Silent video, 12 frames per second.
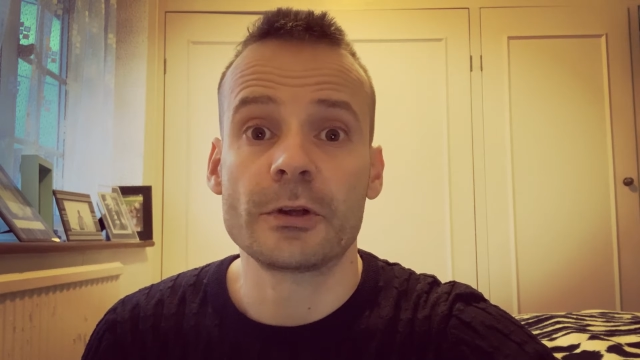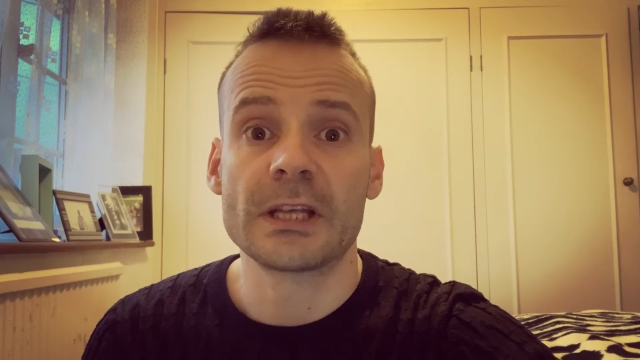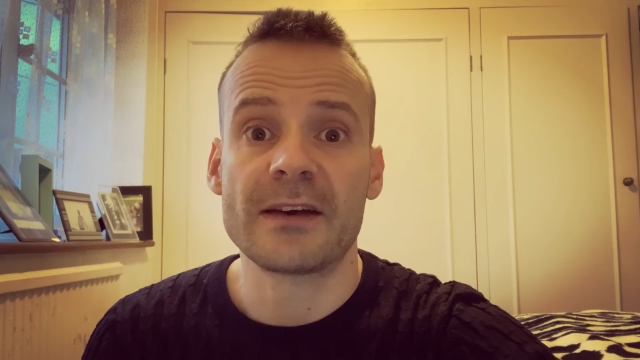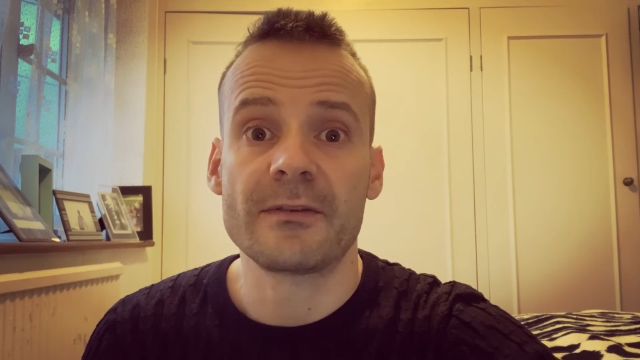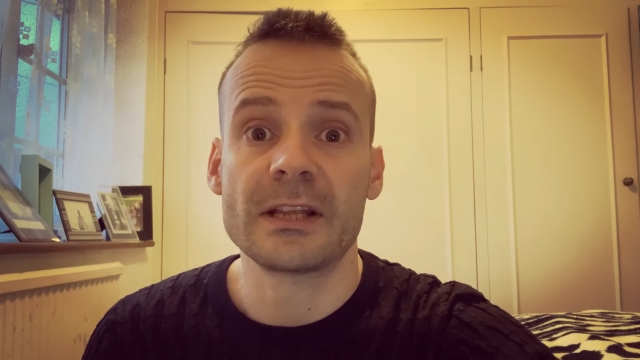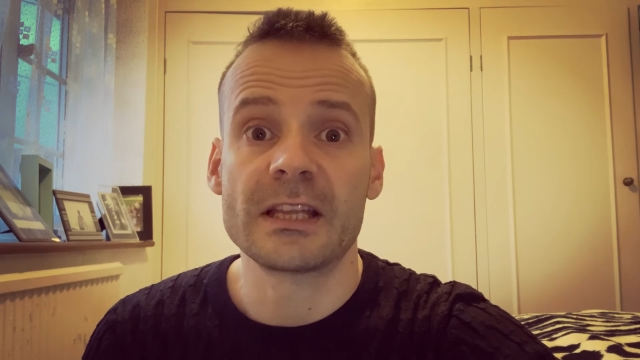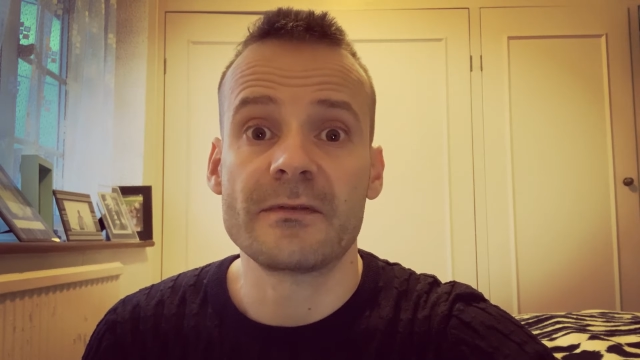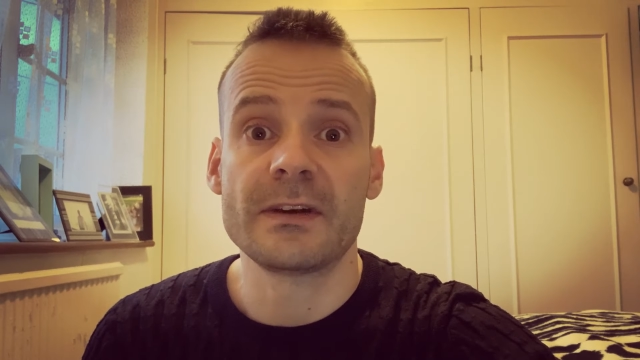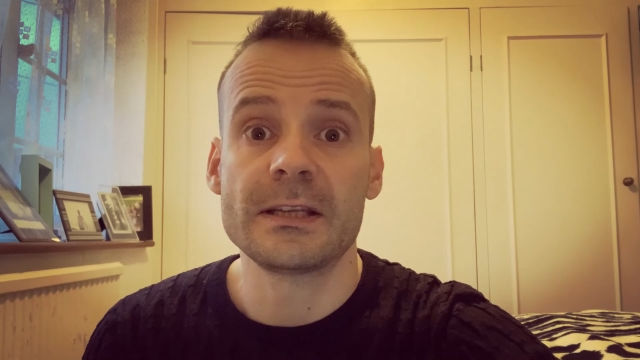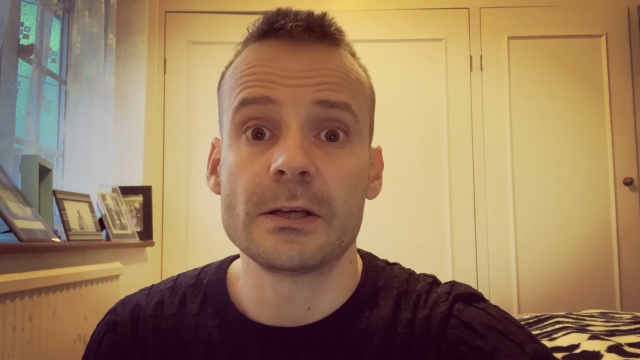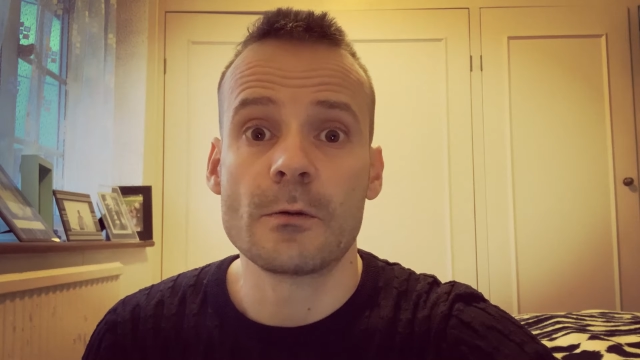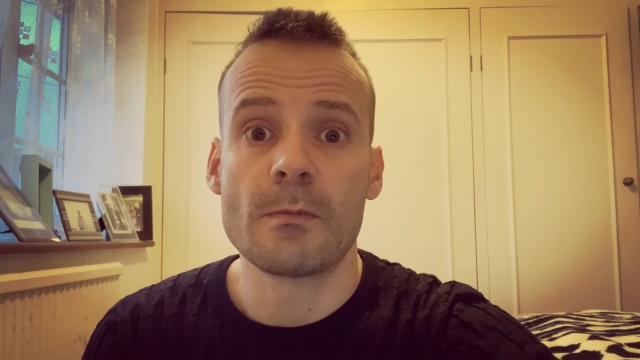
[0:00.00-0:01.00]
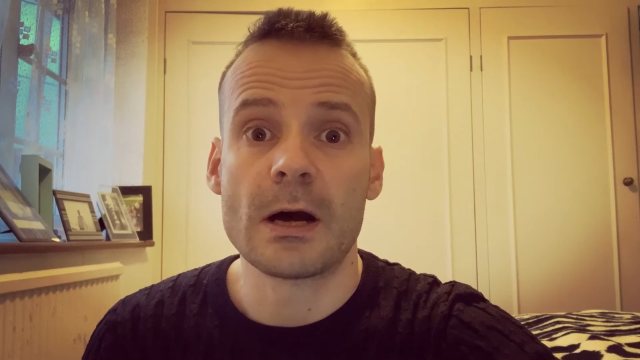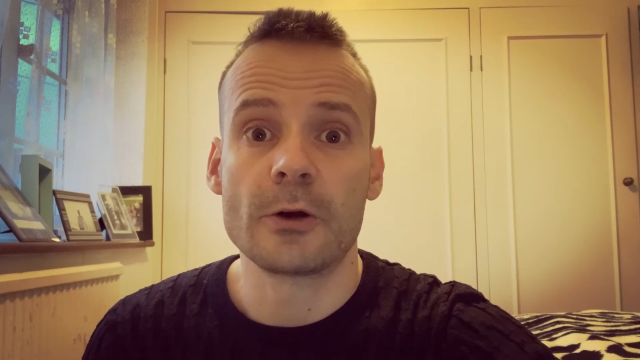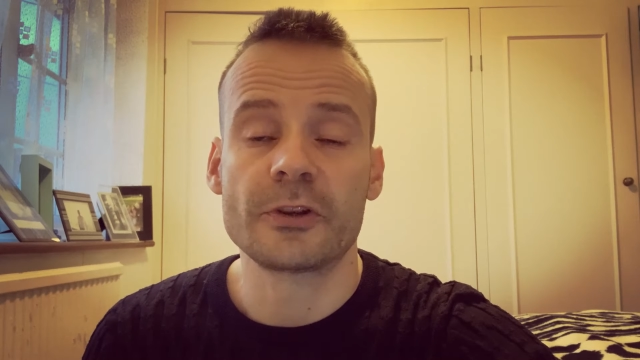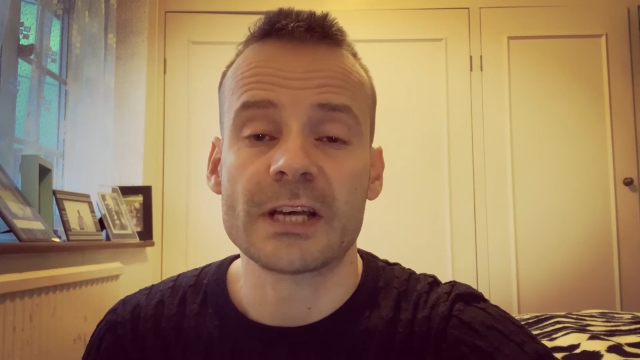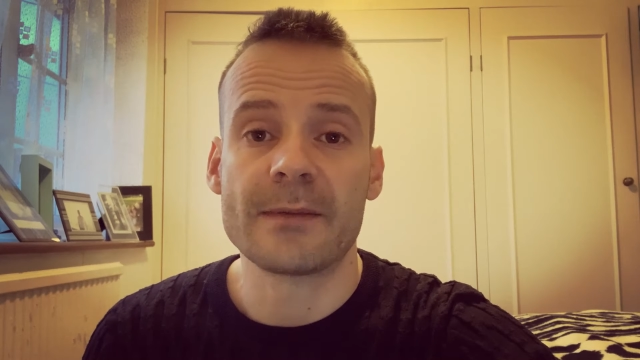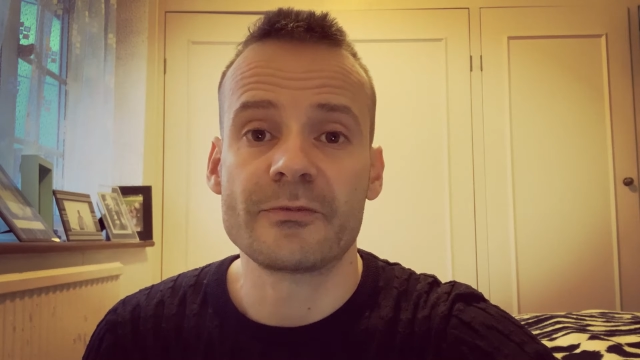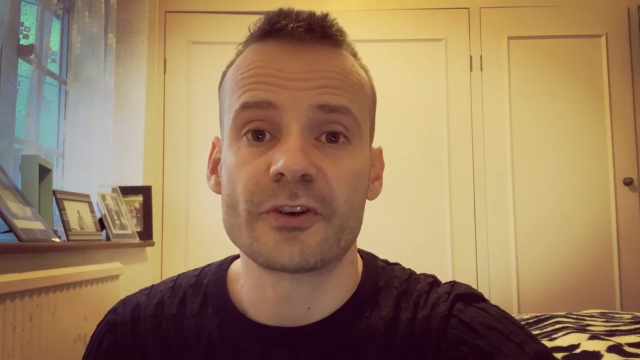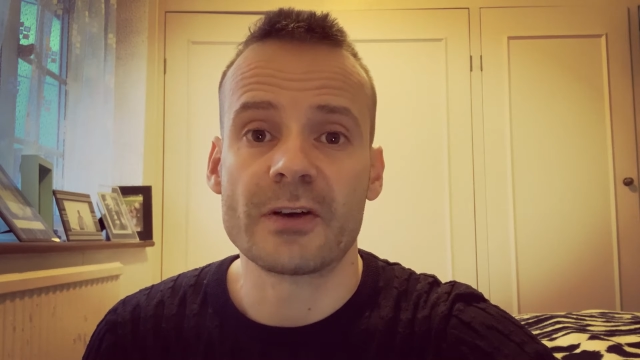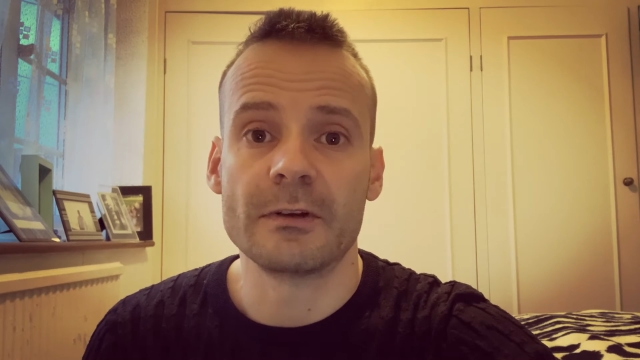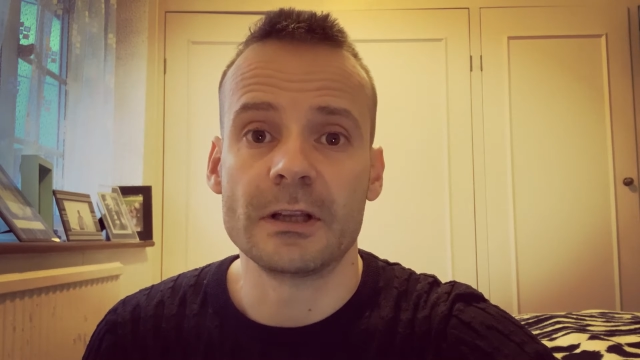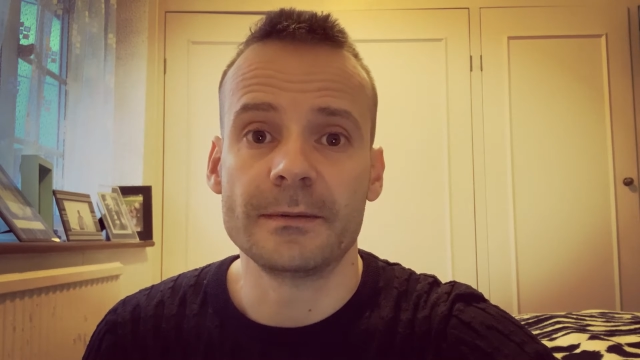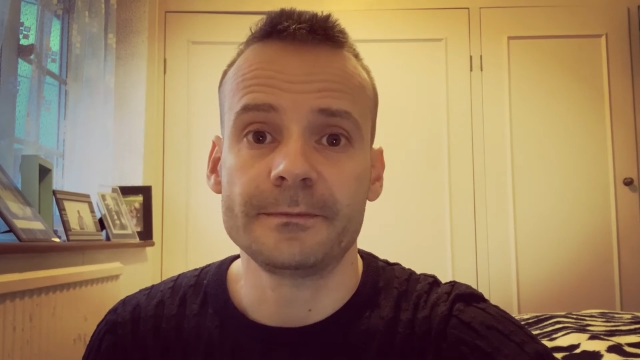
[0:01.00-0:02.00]
gonna have another video about Time
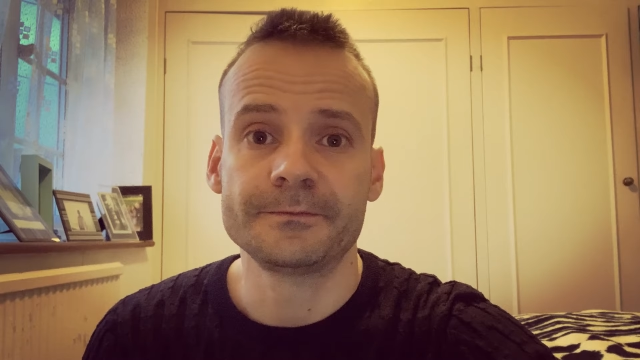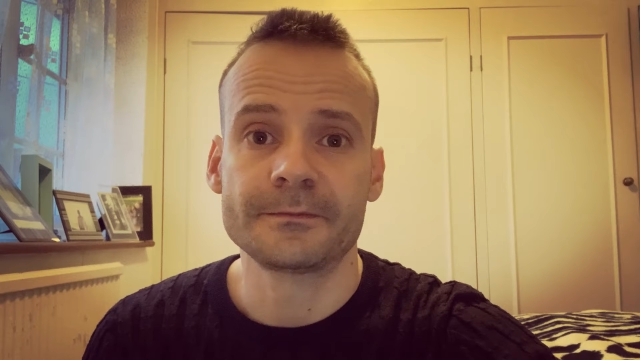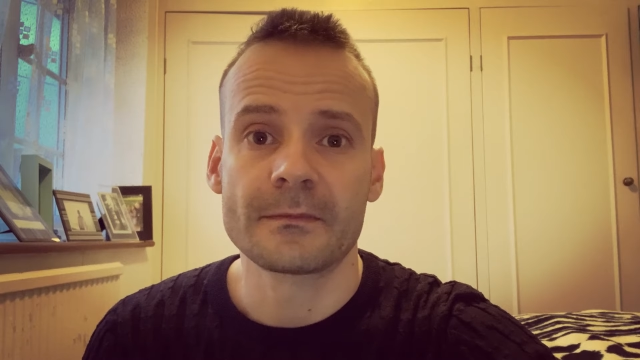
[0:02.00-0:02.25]
Traveler.